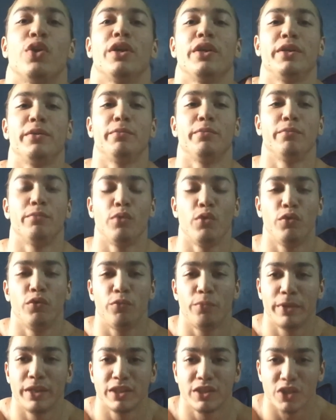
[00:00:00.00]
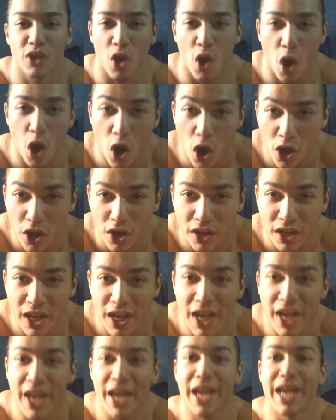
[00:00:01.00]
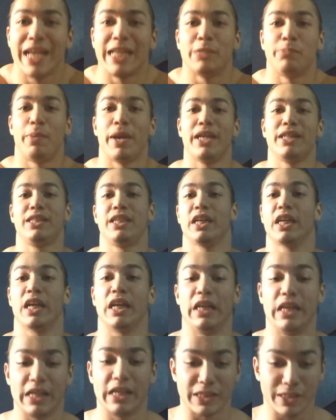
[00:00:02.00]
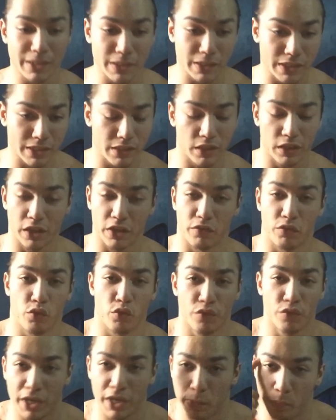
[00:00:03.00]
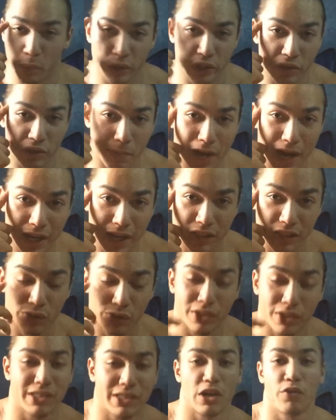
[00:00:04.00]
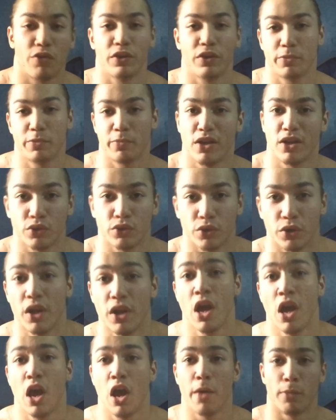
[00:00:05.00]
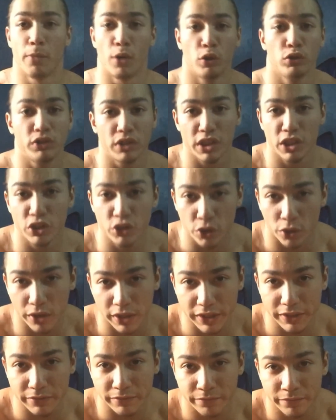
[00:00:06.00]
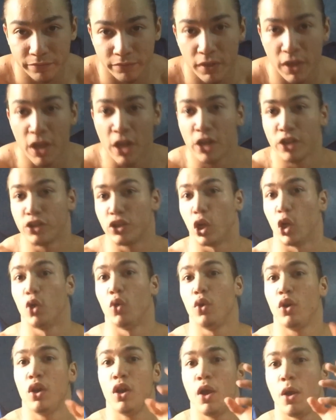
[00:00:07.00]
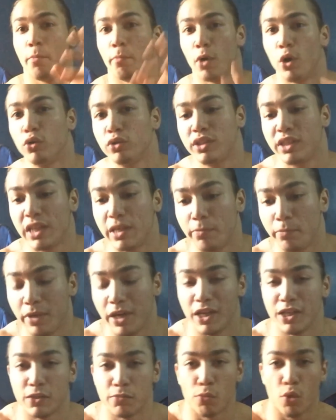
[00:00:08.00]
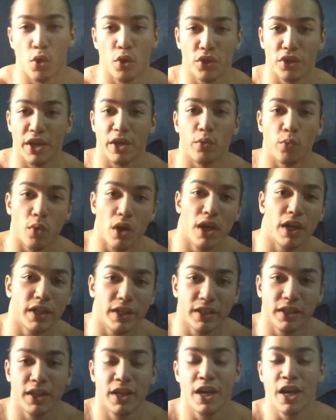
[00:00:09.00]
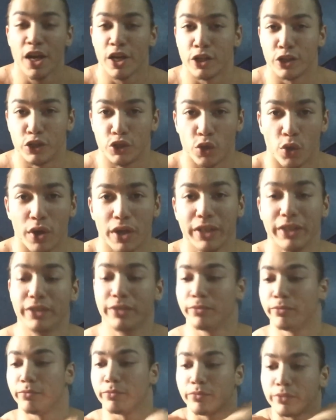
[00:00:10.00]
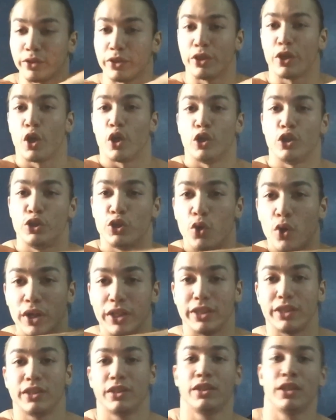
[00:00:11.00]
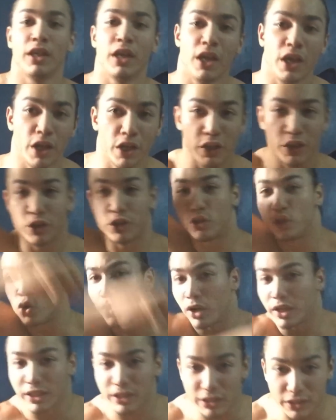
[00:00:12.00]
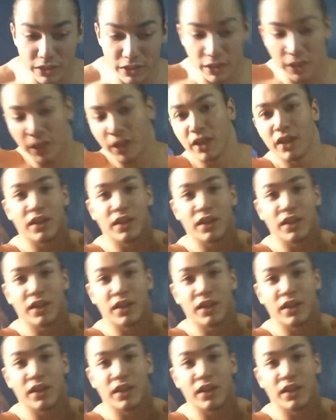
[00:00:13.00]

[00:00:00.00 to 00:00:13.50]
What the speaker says: joint movements are, is basically, if you really put your mind into it, it's self-explanatory. Multi-joint, so multi means more than one. Joint, your joints. Joints.